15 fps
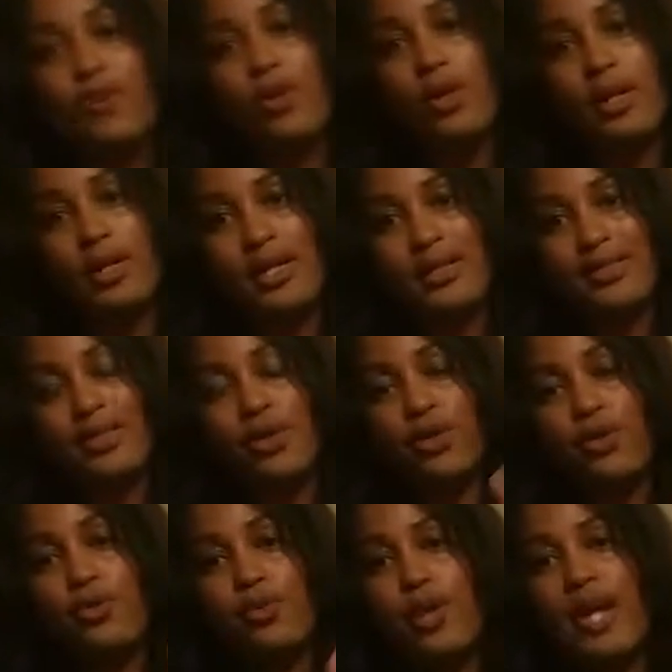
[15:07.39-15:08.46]
for us,
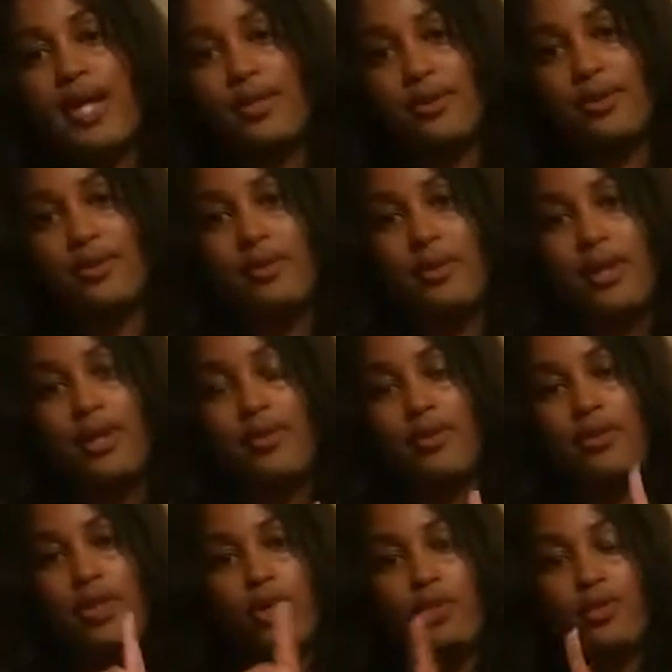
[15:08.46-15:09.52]
are greater
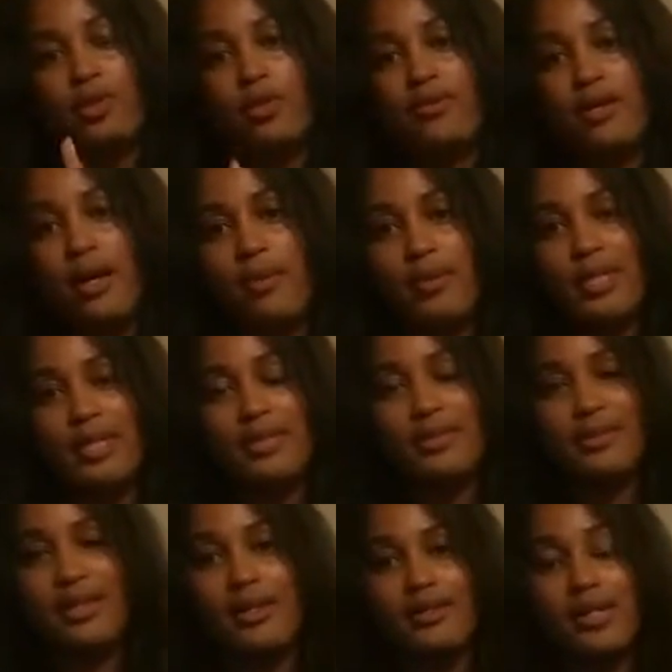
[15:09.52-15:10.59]
than those who have come
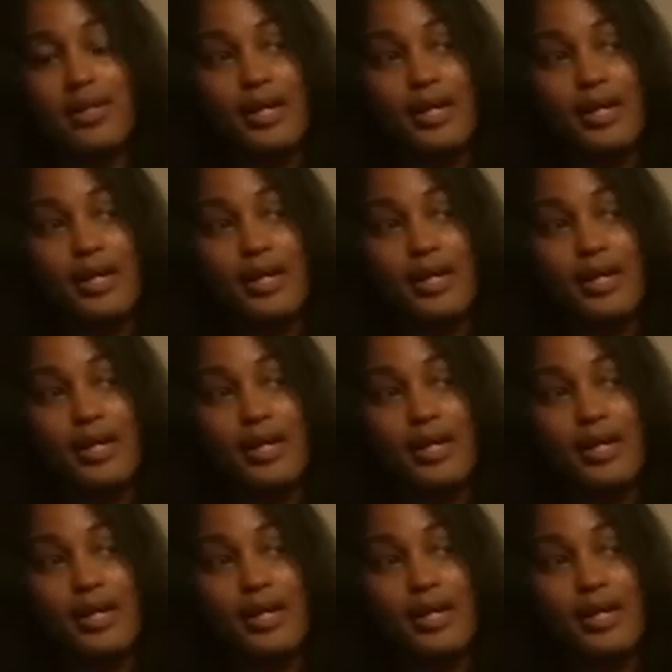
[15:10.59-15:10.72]
against us?